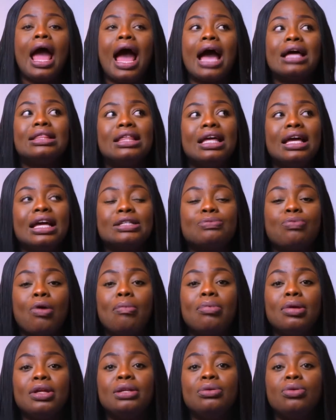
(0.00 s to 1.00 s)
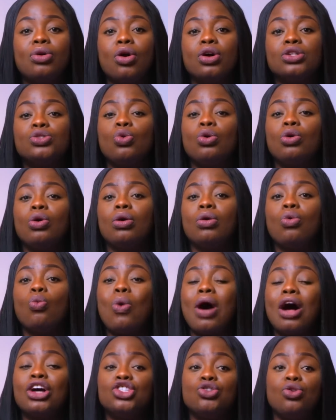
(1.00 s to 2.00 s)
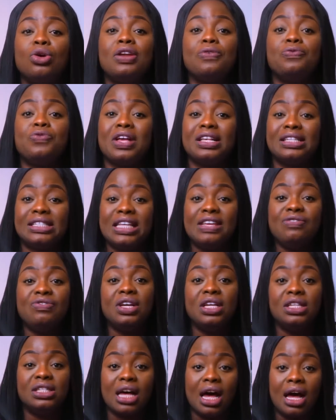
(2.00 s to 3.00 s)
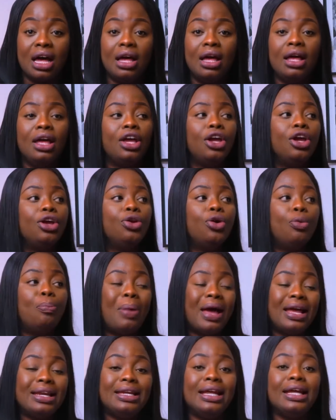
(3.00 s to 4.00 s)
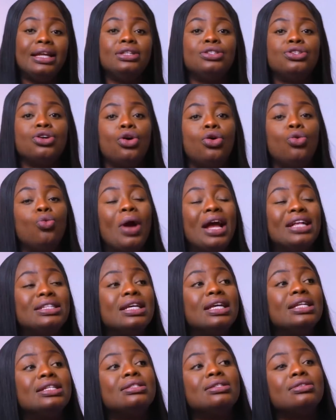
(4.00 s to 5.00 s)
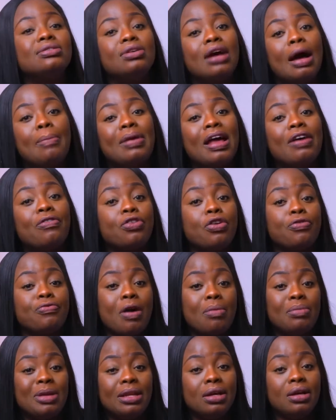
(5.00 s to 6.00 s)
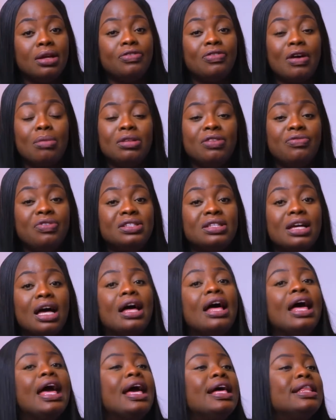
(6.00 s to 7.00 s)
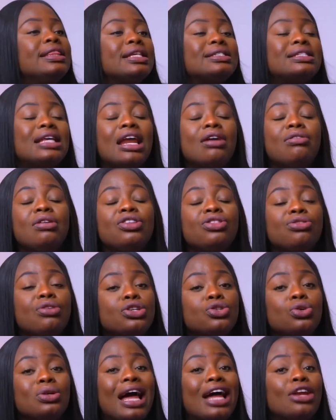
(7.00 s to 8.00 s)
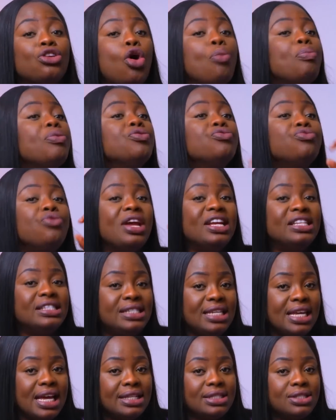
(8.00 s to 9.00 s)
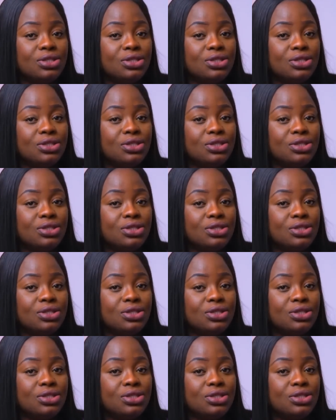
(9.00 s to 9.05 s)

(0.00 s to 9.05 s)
I think it's probably because whilst you're on a fiancé visa, pending or waiting to apply for your family visa, the salary threshold had not been raised yet.